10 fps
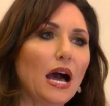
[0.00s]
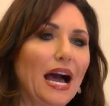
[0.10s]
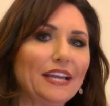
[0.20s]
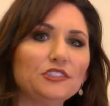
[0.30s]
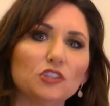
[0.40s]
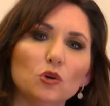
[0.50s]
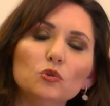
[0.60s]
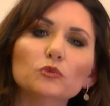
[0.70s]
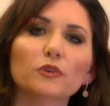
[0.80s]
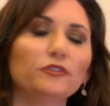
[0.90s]
I
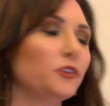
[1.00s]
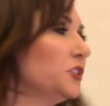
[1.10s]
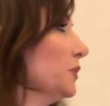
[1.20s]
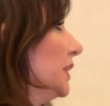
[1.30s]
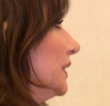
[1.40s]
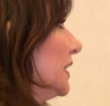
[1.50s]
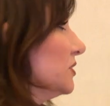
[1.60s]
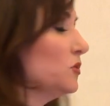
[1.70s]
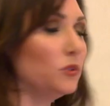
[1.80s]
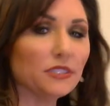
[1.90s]
don't refer to it
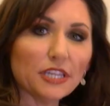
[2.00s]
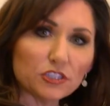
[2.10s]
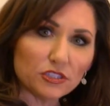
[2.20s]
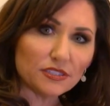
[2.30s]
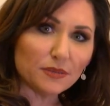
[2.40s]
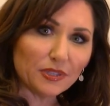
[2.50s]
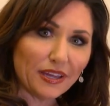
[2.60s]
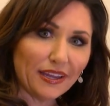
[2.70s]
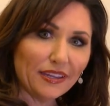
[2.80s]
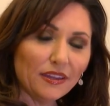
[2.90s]
as dual attention
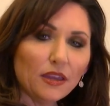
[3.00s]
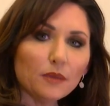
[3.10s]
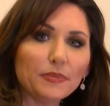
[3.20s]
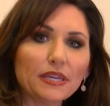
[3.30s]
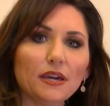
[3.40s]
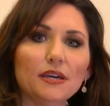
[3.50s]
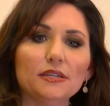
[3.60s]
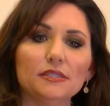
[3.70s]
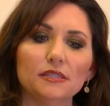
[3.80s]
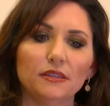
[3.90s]
stimuli
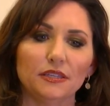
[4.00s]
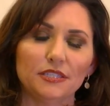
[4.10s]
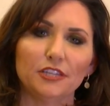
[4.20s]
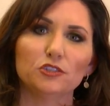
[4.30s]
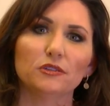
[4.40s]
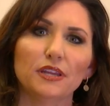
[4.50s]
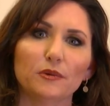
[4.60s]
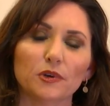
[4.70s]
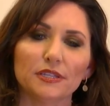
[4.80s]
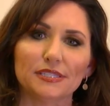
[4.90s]
because the attentional
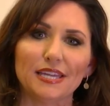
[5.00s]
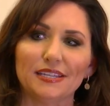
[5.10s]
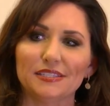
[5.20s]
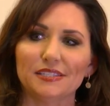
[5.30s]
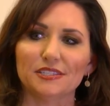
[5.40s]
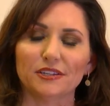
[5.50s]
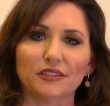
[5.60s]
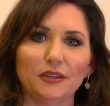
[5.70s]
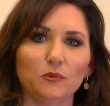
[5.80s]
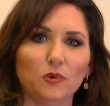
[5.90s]
network is not
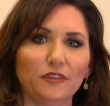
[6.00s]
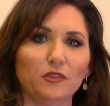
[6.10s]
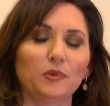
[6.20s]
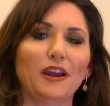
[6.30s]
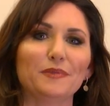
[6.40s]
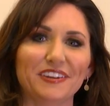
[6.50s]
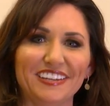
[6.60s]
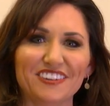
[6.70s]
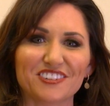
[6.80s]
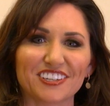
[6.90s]
necessarily one of the primary
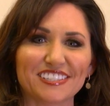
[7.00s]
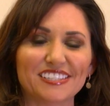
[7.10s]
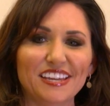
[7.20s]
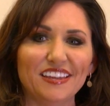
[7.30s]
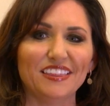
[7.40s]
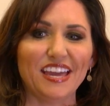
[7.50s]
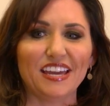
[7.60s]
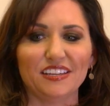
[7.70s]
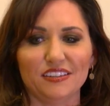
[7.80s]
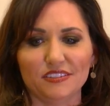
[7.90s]
networks
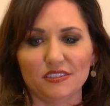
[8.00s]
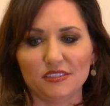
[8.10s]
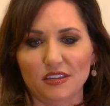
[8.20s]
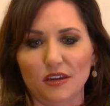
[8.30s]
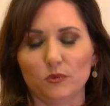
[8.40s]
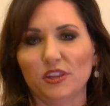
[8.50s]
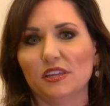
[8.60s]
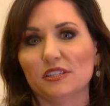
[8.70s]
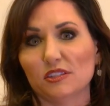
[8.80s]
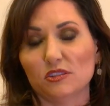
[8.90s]
that we
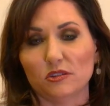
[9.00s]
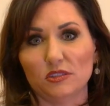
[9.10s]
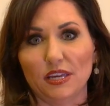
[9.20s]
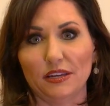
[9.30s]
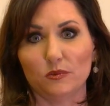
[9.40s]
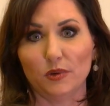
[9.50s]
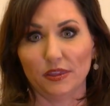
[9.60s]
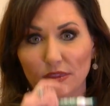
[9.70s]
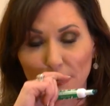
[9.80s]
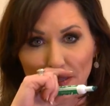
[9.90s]
think is associated
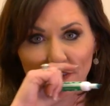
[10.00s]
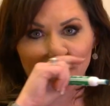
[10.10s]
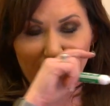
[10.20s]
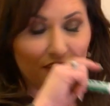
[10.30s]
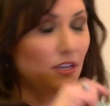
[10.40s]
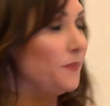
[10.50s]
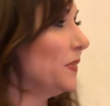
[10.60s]
with the effect.